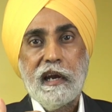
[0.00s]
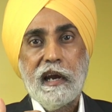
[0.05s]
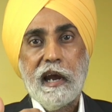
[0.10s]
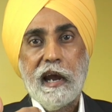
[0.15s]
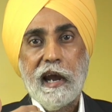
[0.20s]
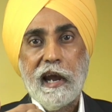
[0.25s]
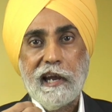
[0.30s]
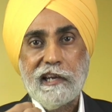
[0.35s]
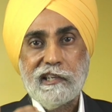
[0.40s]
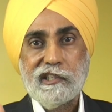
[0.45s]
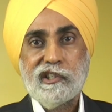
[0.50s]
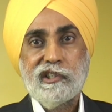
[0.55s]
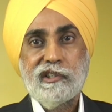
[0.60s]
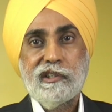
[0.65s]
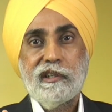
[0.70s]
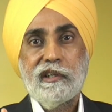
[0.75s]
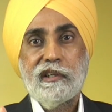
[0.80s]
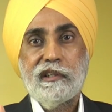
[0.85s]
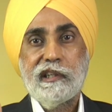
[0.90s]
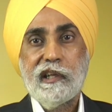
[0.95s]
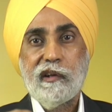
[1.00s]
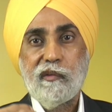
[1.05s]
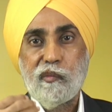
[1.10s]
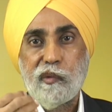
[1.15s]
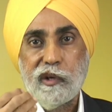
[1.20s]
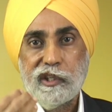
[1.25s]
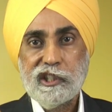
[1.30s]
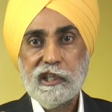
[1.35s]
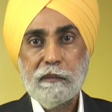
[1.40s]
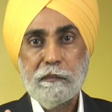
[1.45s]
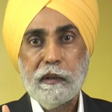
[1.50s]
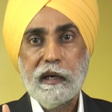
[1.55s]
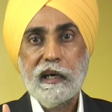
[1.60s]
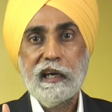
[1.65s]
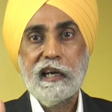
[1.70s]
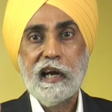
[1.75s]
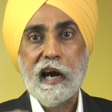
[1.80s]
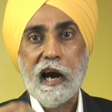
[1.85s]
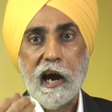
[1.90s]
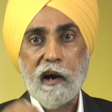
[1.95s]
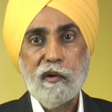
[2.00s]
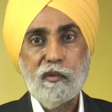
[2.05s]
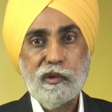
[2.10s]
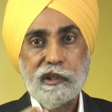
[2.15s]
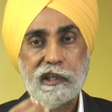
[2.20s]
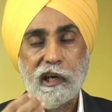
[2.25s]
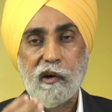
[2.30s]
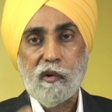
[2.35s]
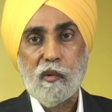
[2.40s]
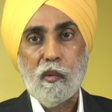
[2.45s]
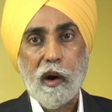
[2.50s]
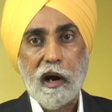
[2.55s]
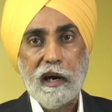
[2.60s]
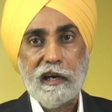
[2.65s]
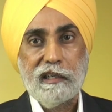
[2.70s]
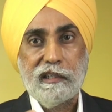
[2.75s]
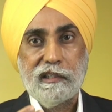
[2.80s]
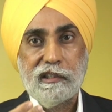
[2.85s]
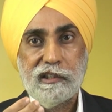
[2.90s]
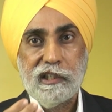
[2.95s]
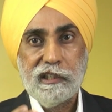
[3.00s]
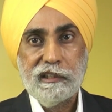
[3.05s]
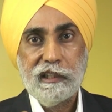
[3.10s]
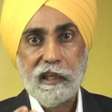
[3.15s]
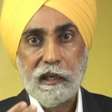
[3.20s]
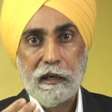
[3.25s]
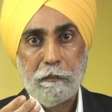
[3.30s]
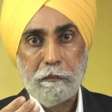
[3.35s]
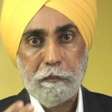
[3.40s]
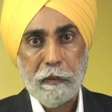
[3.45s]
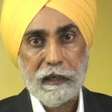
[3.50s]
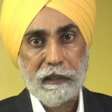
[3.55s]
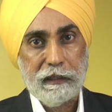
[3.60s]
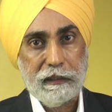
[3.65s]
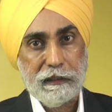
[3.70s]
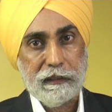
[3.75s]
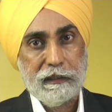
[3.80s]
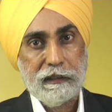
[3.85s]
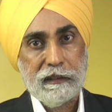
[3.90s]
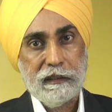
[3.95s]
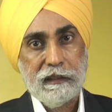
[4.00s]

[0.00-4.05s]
as the visible outer one, Chitr Pargat.